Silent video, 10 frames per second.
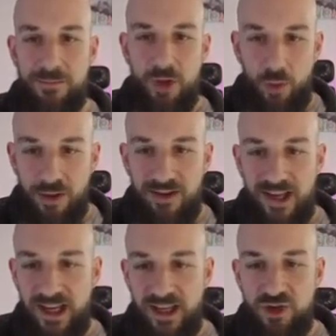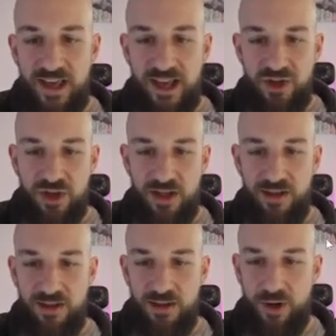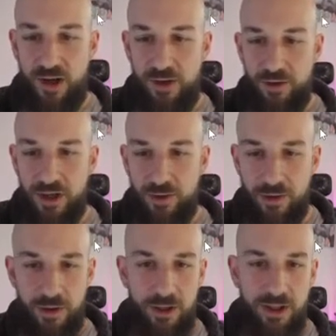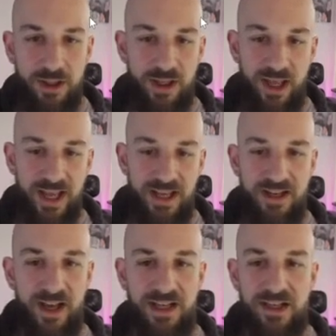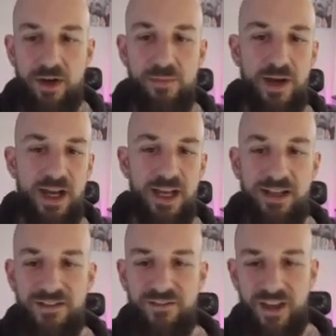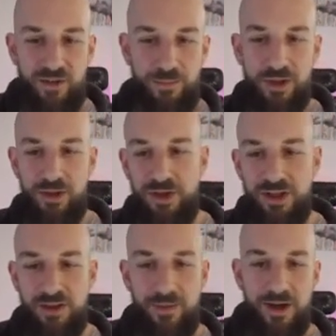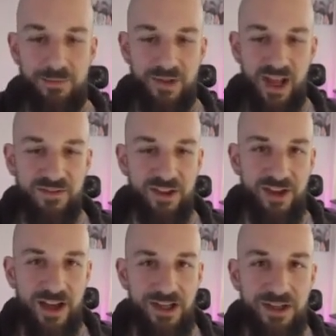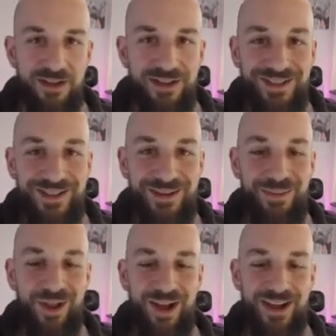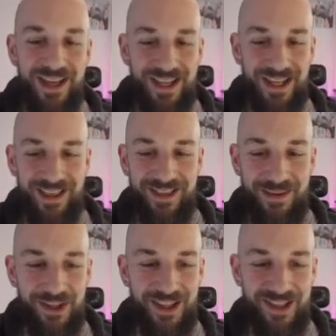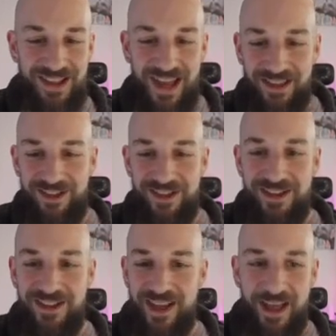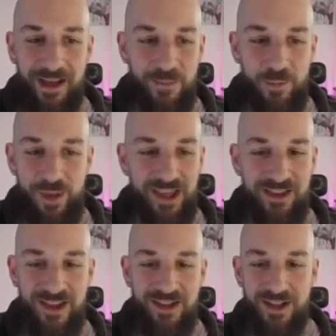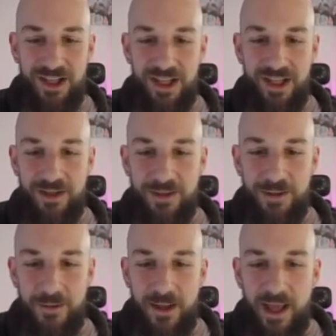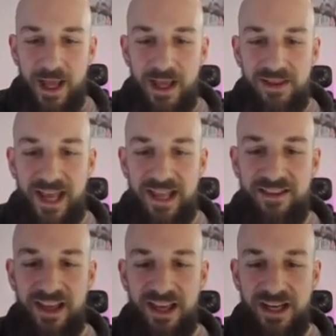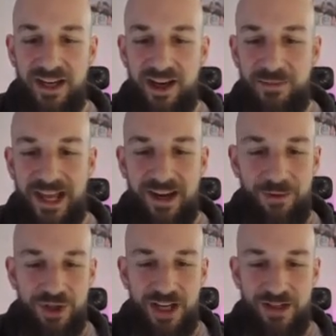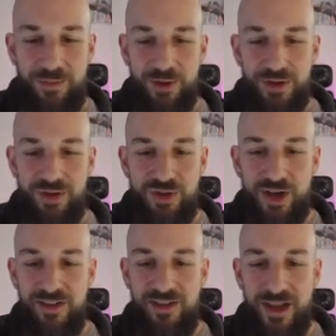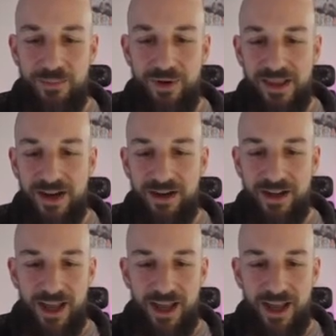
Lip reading: Once again, each section is in priority order. And I know my face balloon in the bottom left is kind of blocking some of these tasks. But basically, that's it. And oh man, I wish I hadn't put John's number in there.